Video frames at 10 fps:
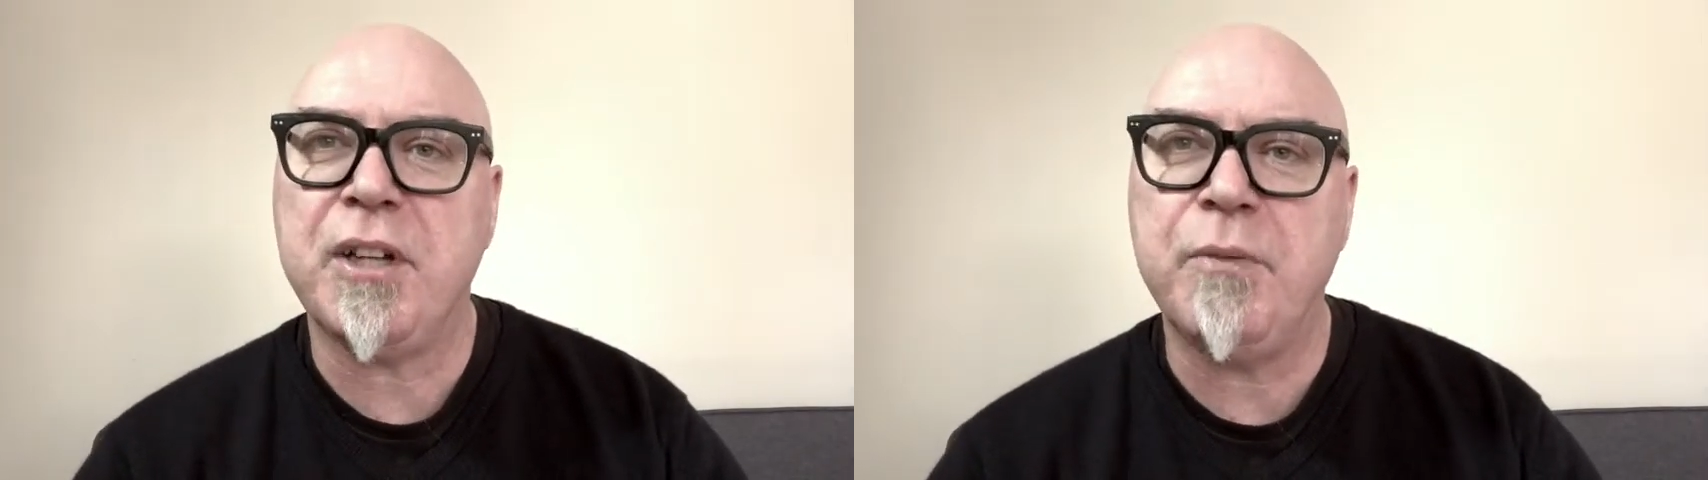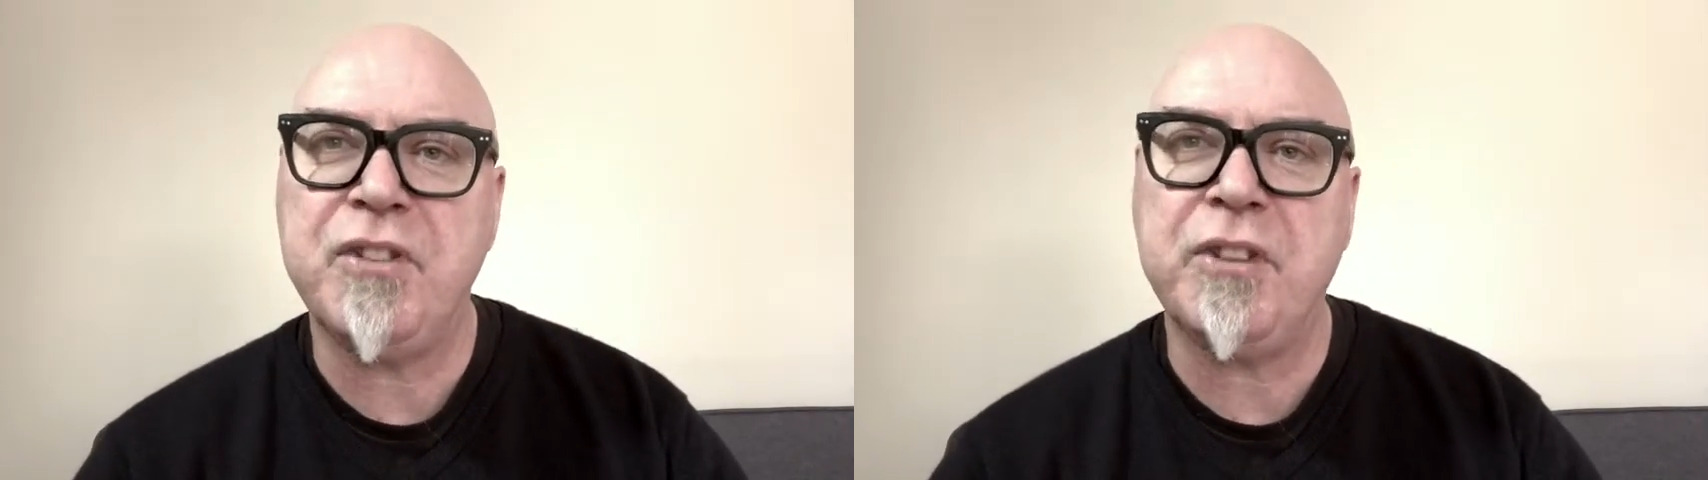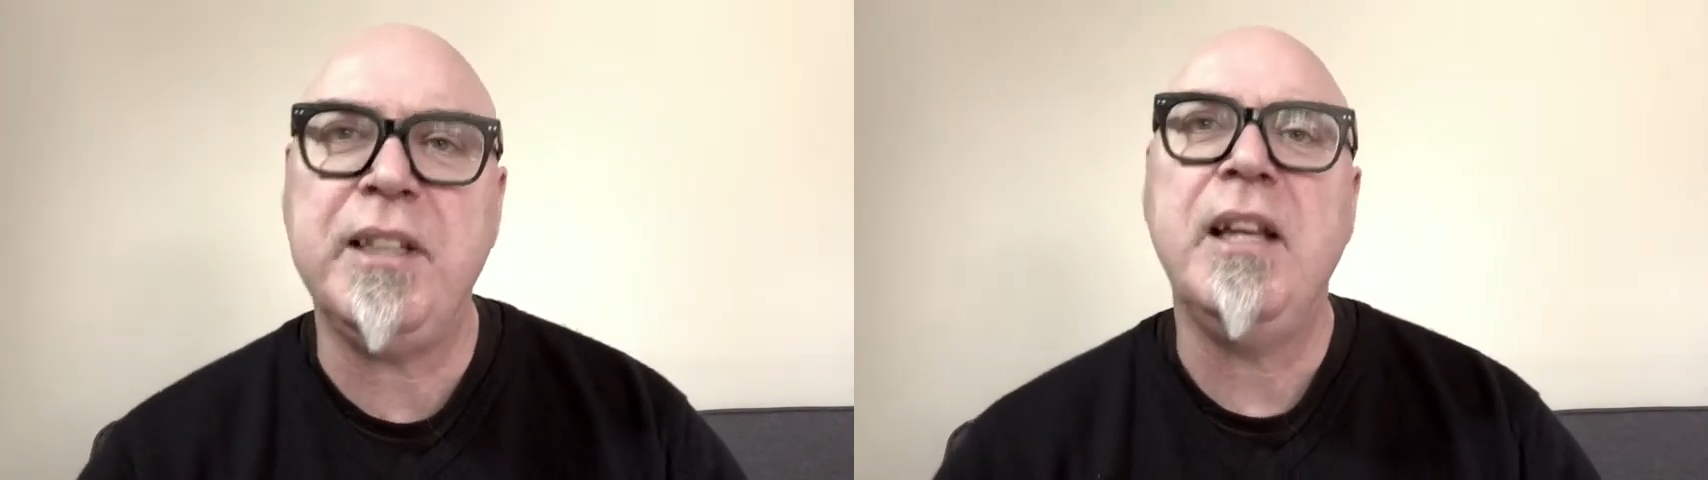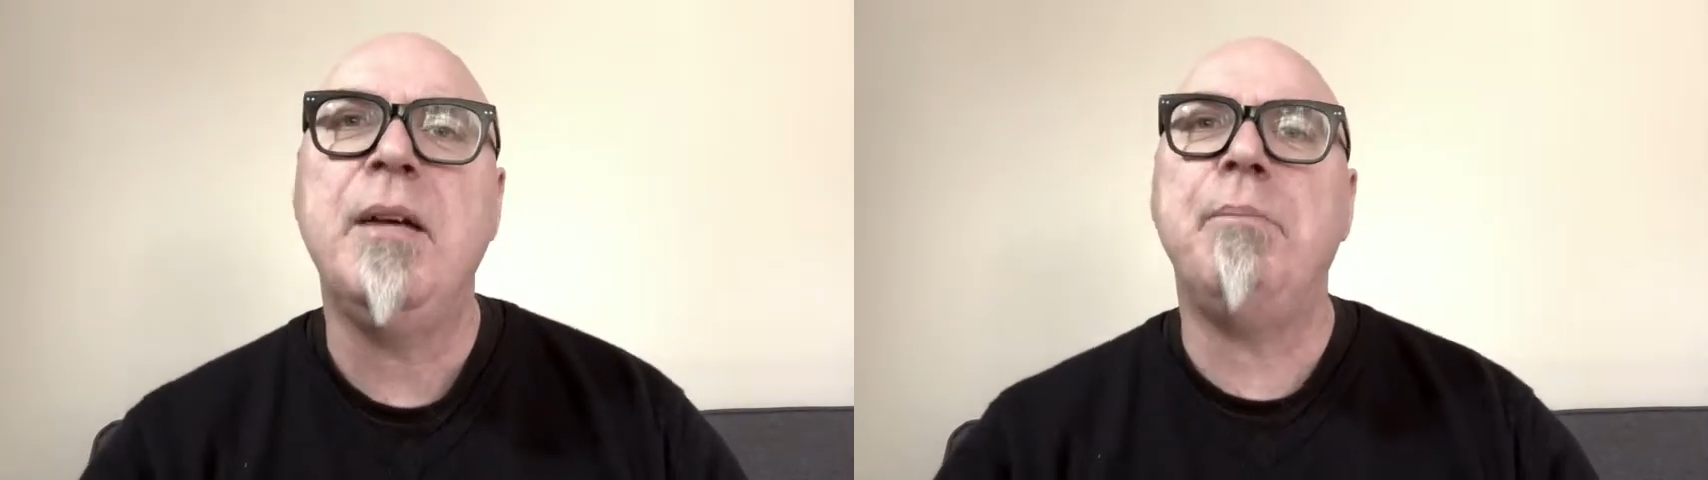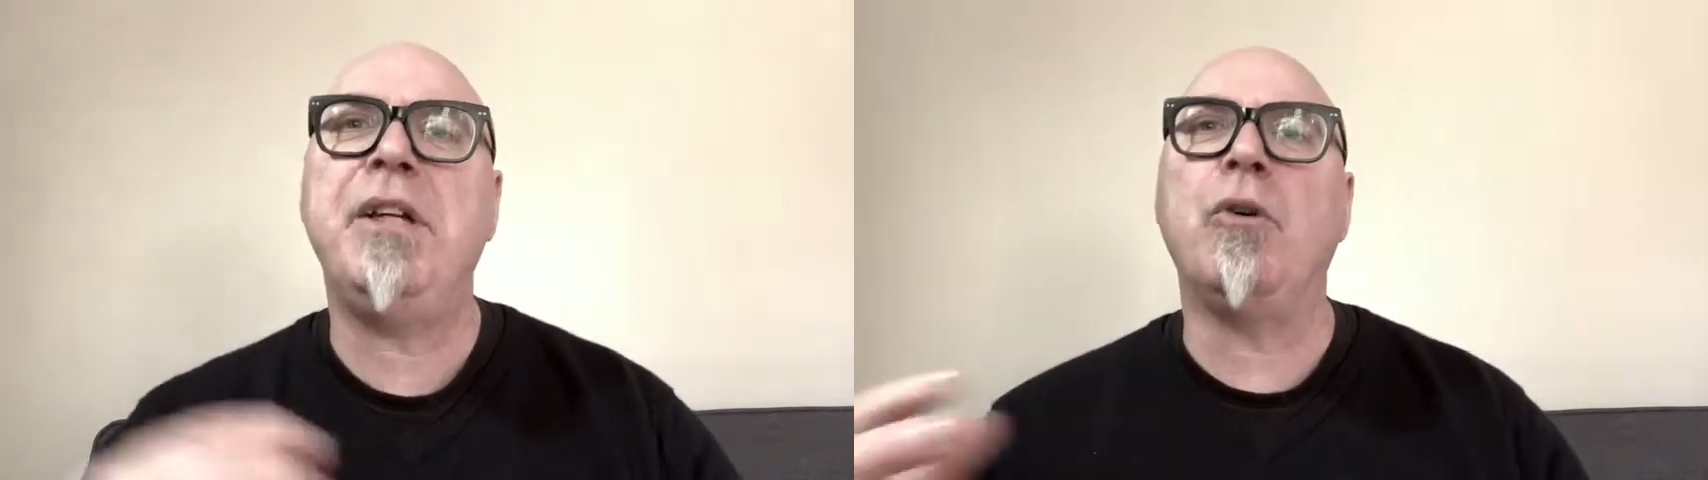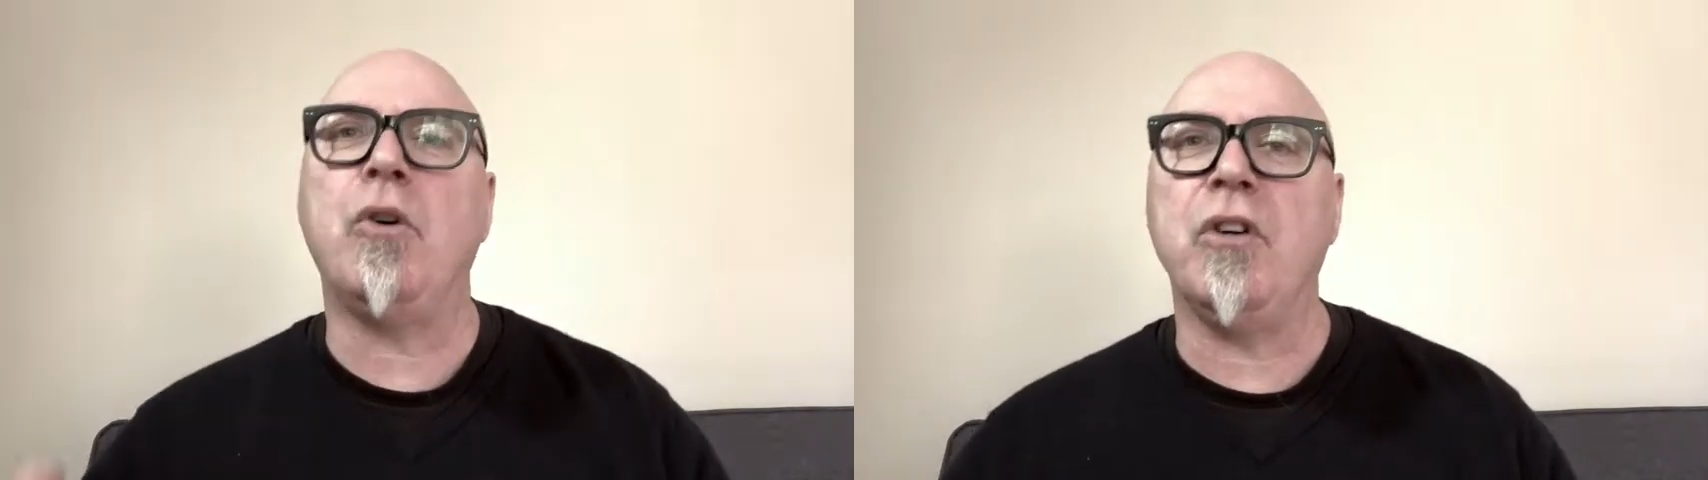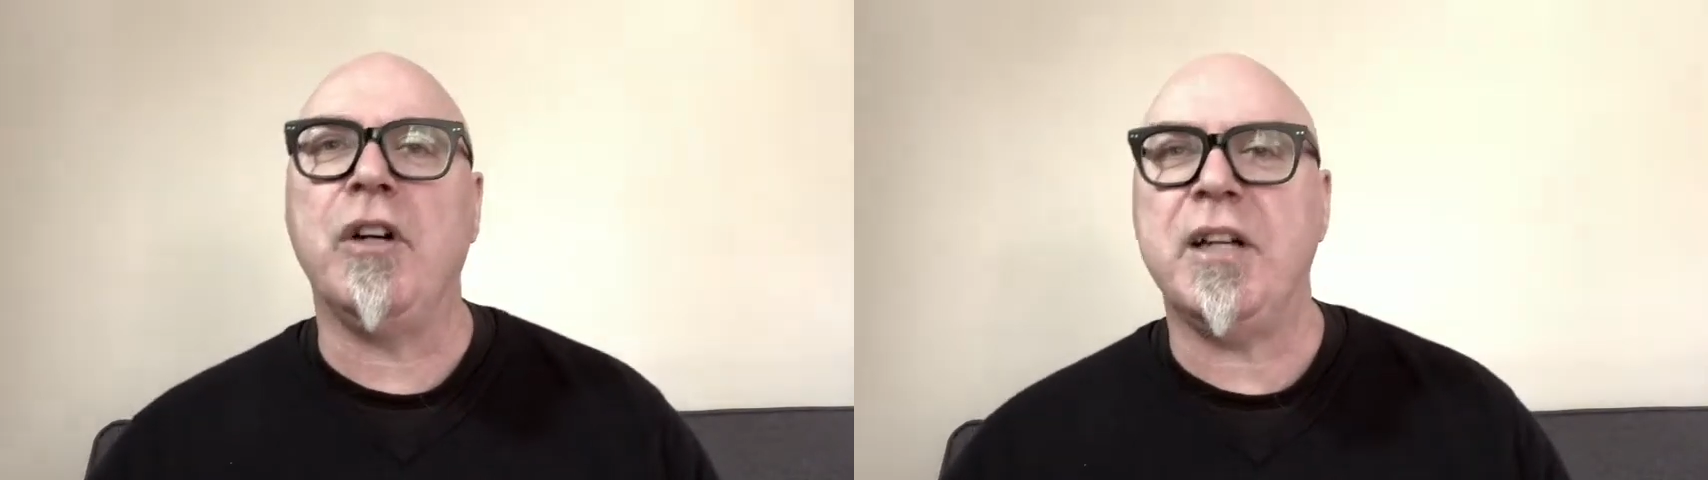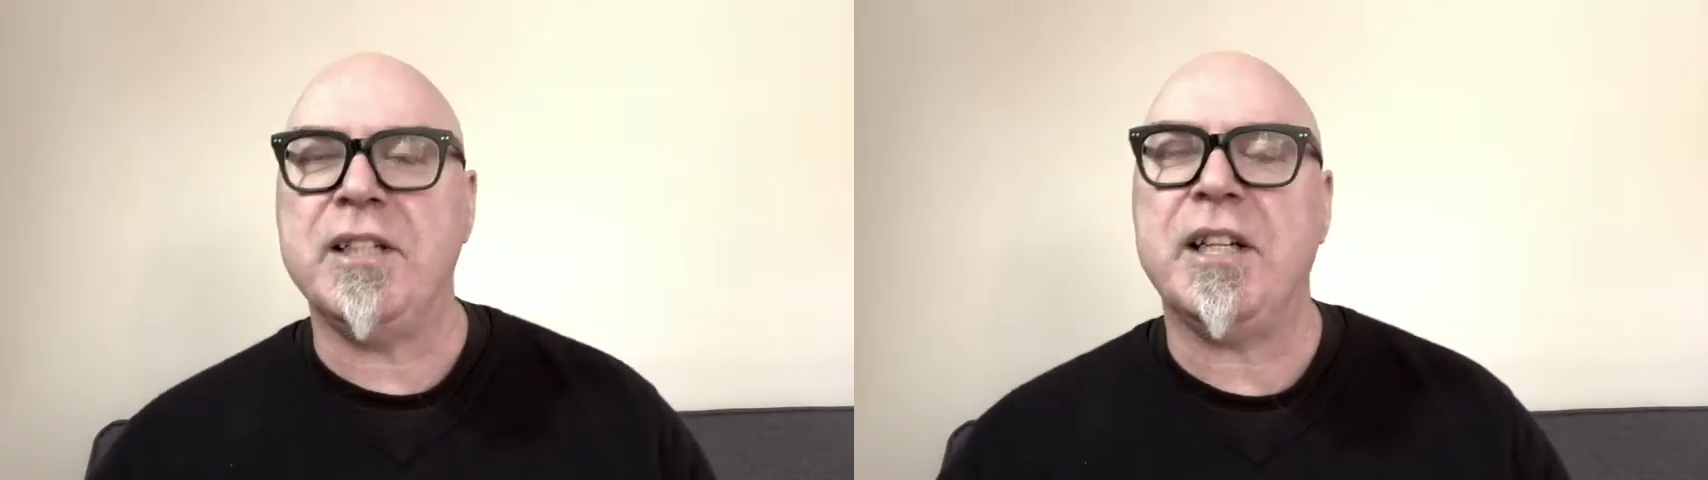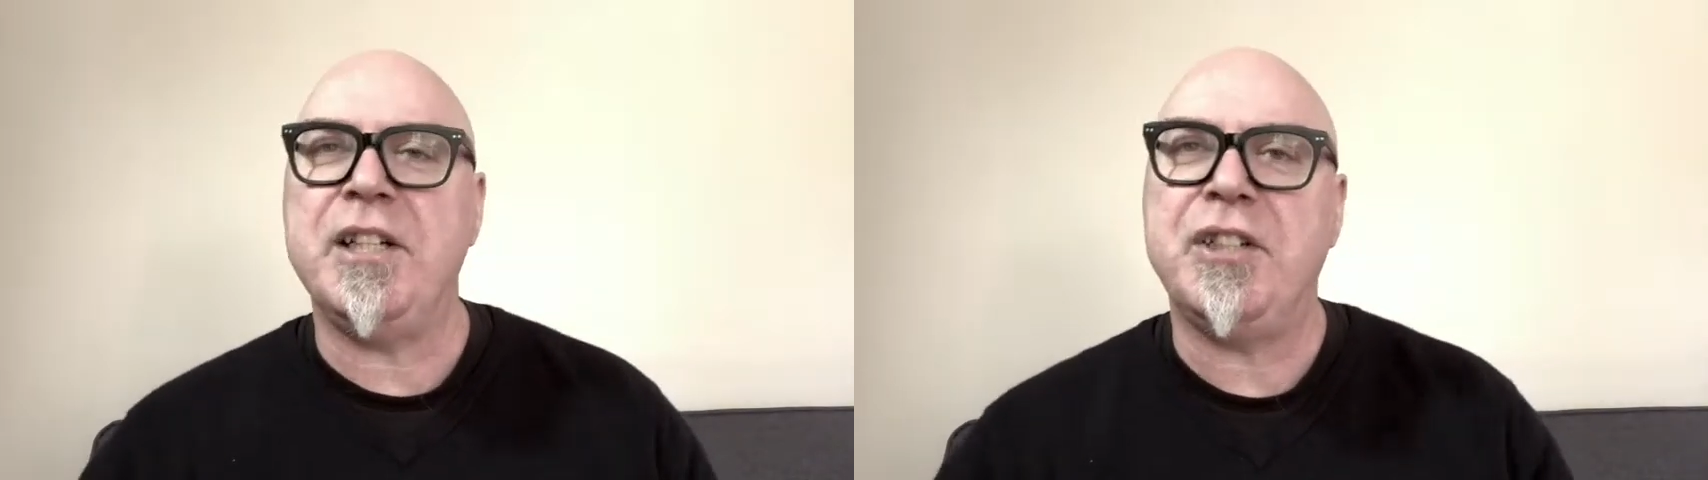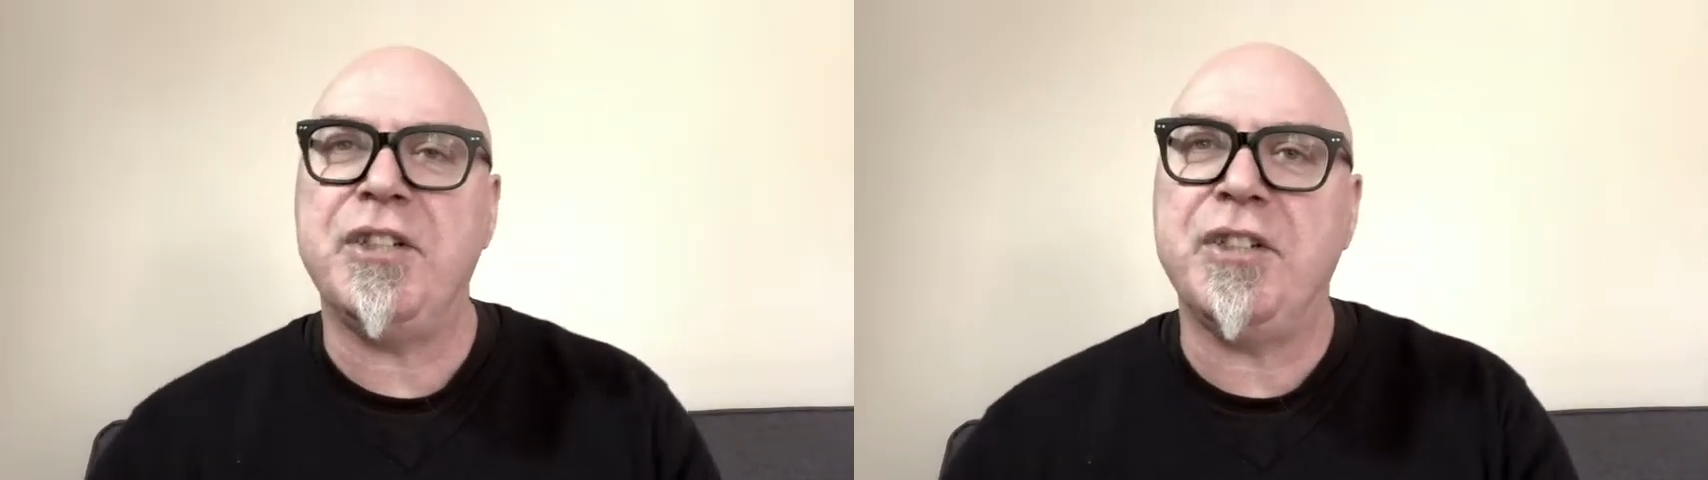Obviously, bigger
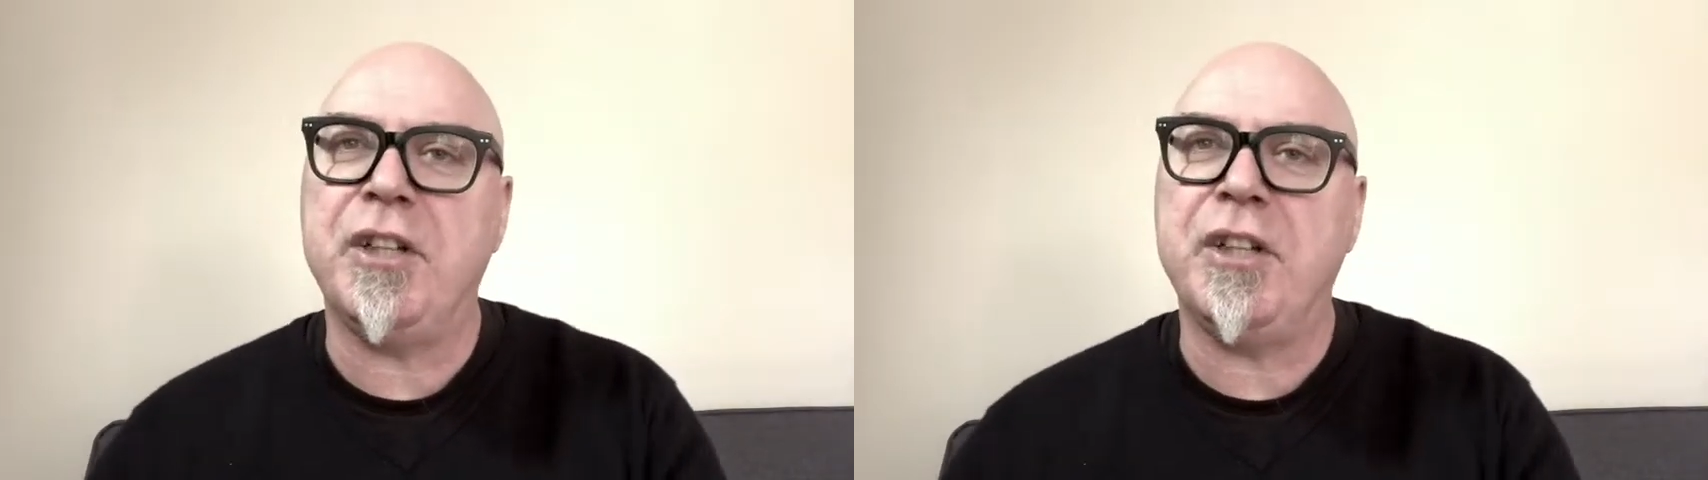organisations